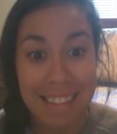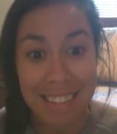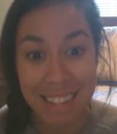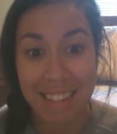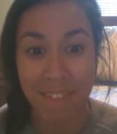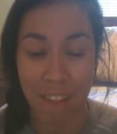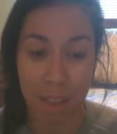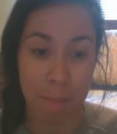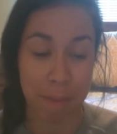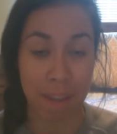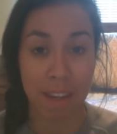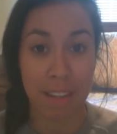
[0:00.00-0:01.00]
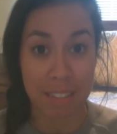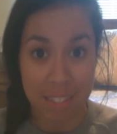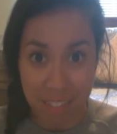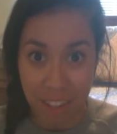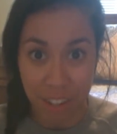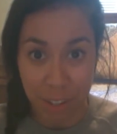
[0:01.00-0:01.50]
he developing a
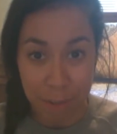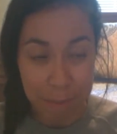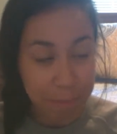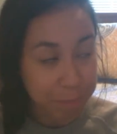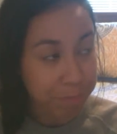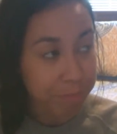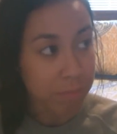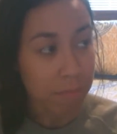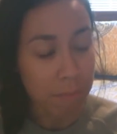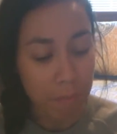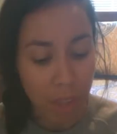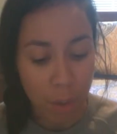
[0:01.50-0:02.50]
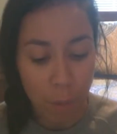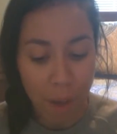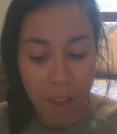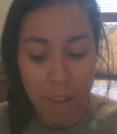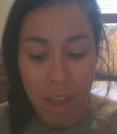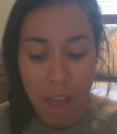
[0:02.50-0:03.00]
stutter?
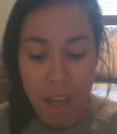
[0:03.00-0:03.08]
Well,